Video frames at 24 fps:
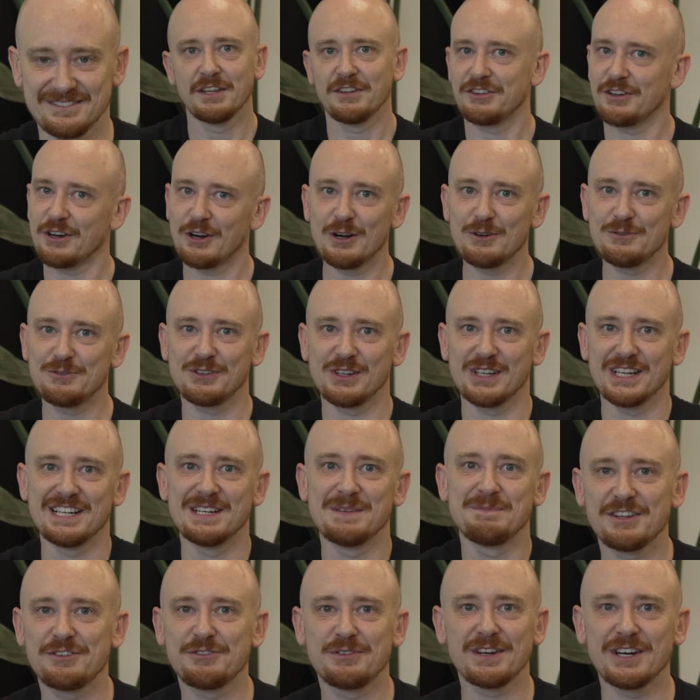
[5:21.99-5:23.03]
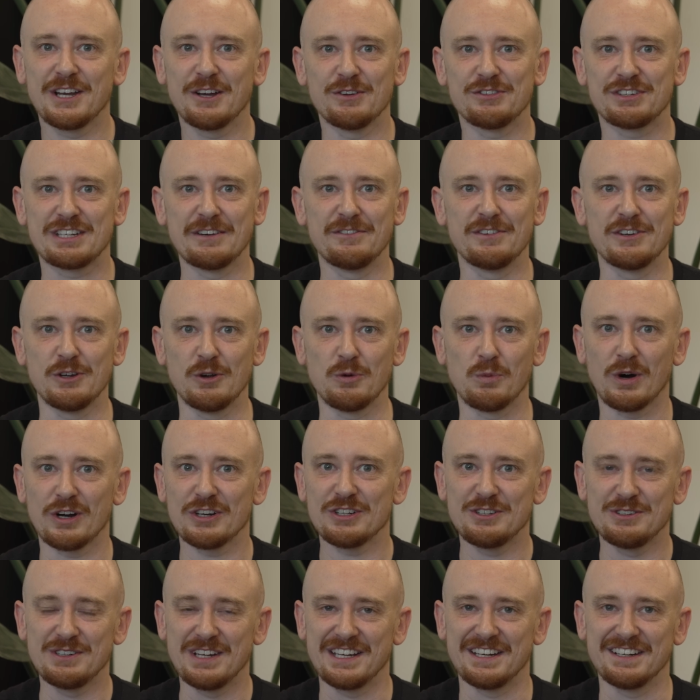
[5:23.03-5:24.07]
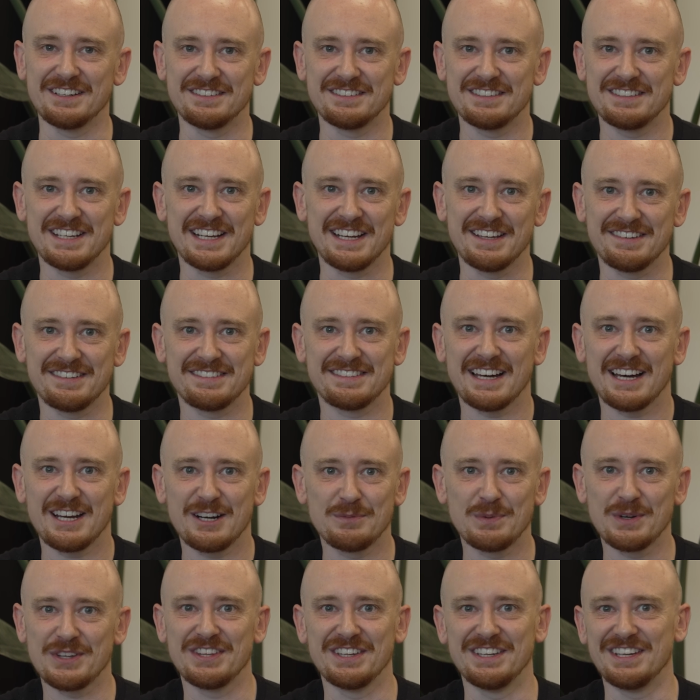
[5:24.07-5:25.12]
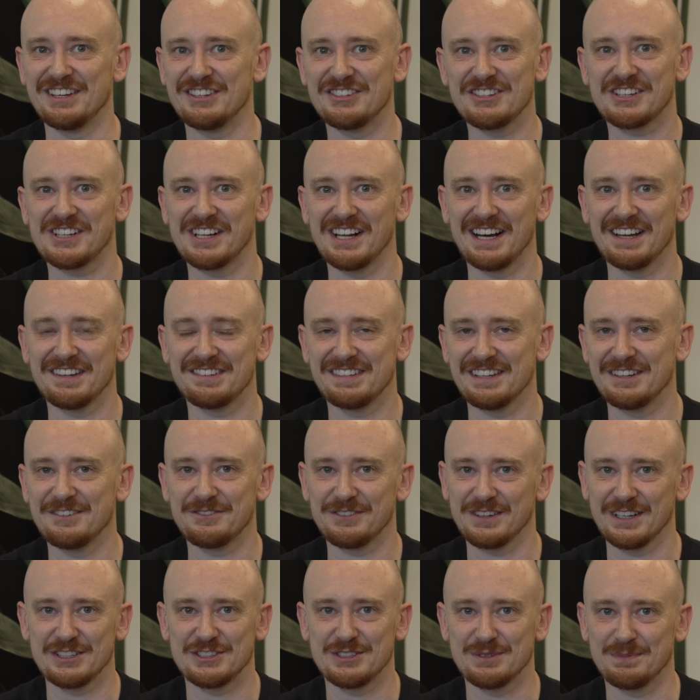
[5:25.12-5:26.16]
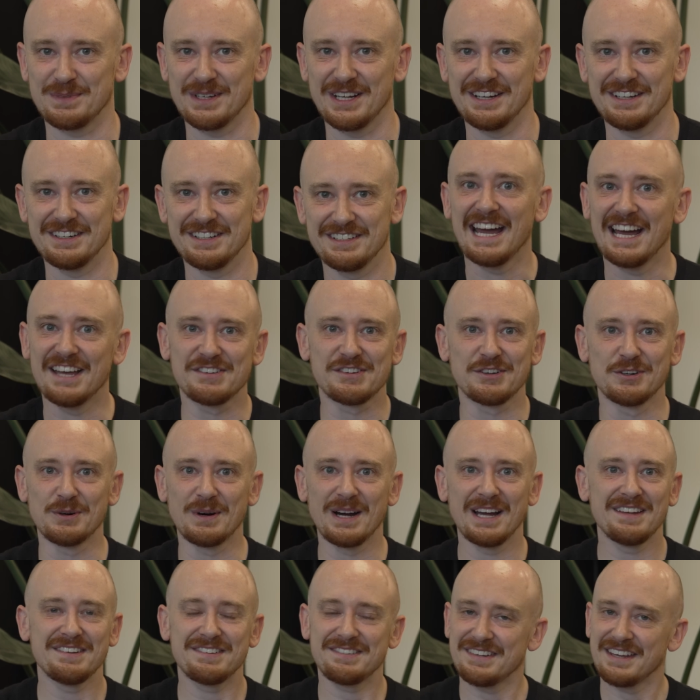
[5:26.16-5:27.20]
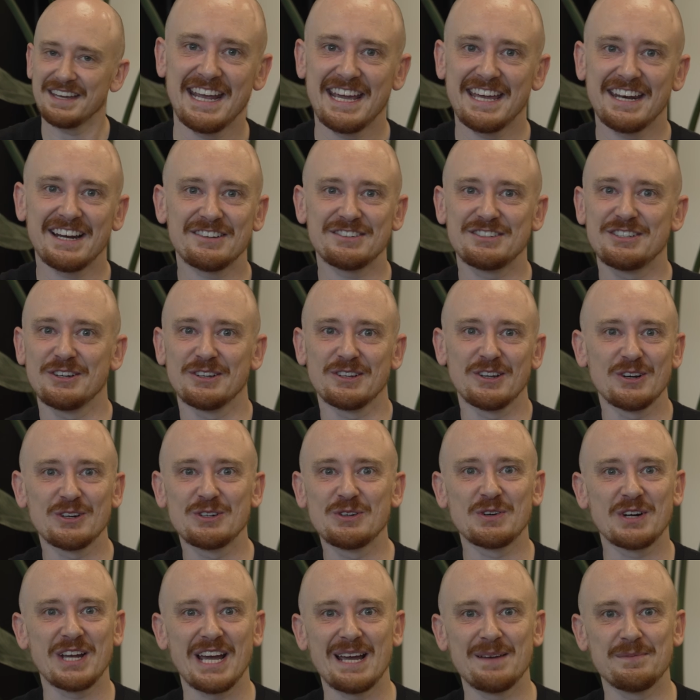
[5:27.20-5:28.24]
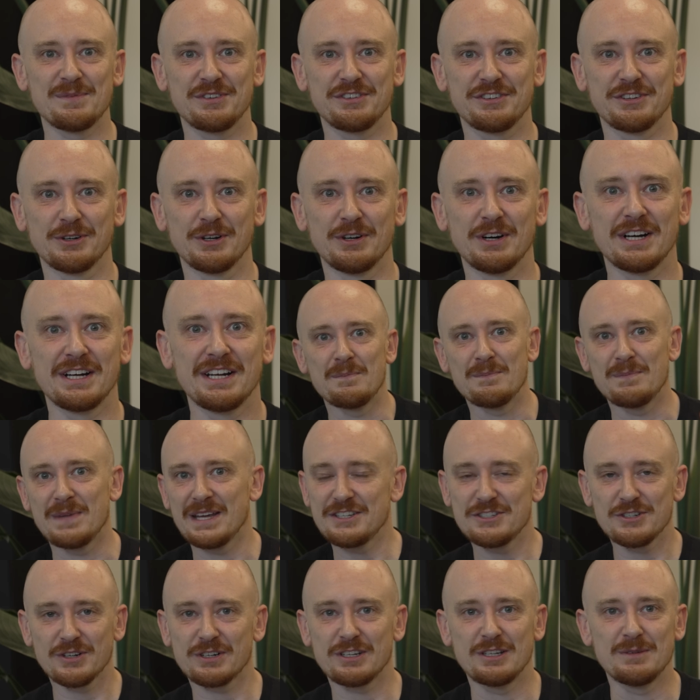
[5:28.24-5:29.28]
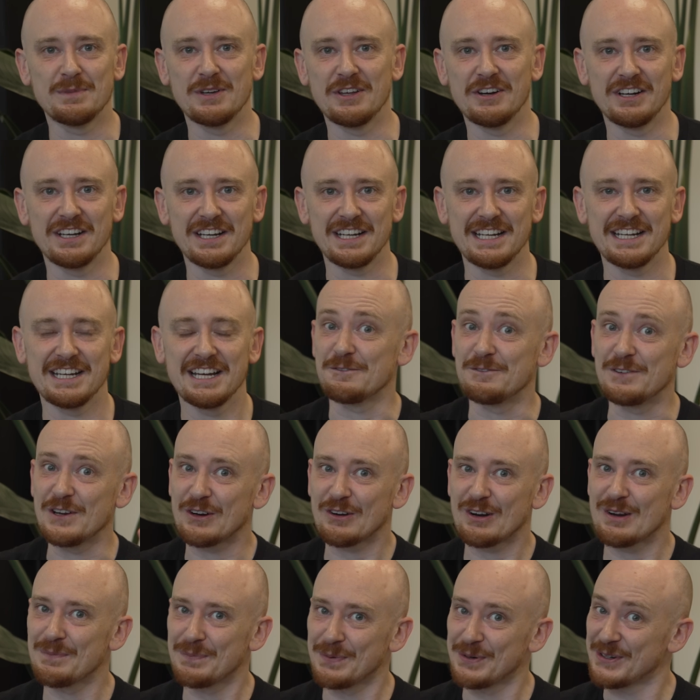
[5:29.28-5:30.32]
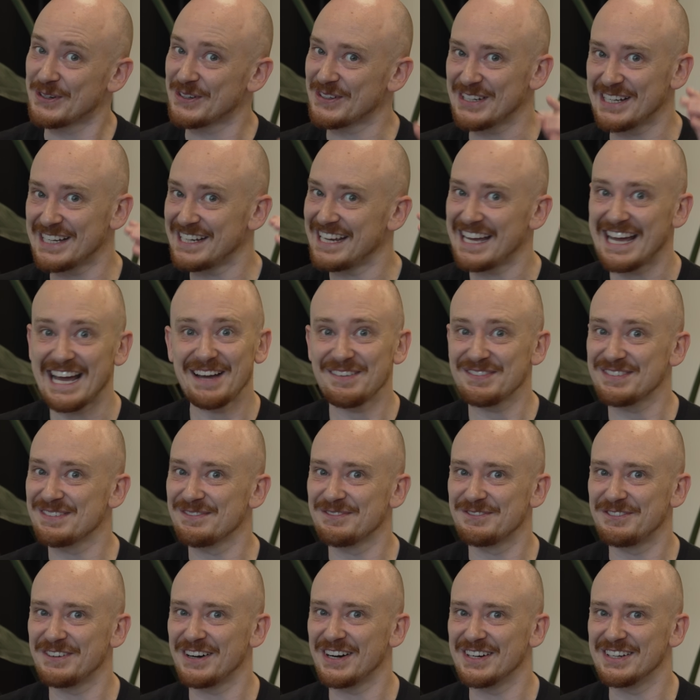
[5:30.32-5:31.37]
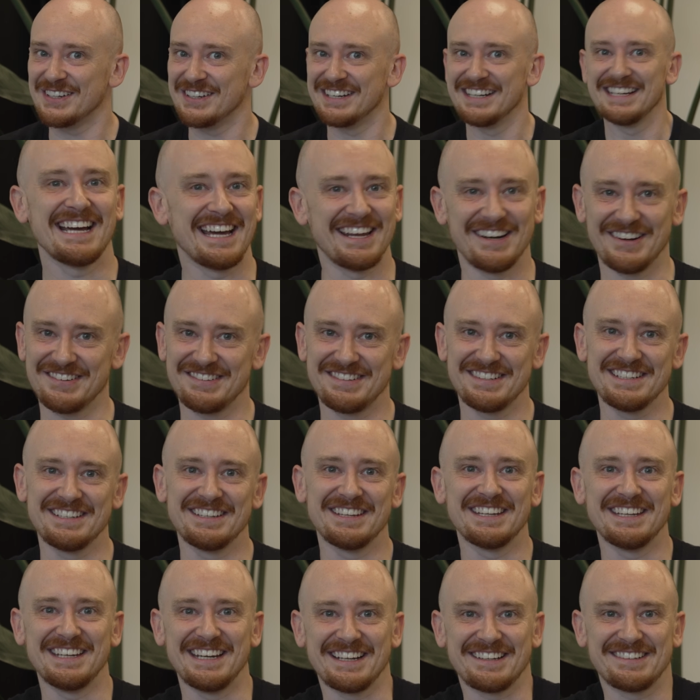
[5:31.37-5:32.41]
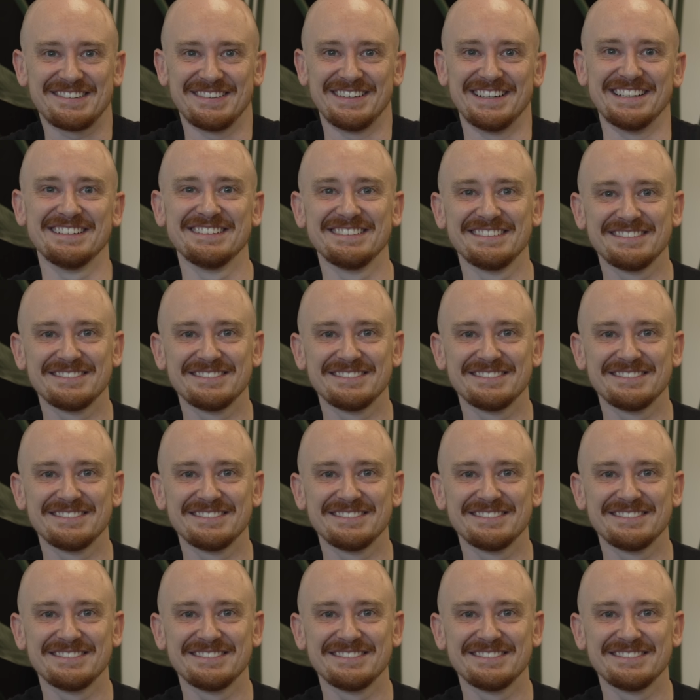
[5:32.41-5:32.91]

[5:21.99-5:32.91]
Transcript: So hopefully this video has given you what you needed to get started with the ninja class in Flesh and Blood. As always, head out to your local game store, meet your community, very importantly, have some fun, and I'll see you in the next one.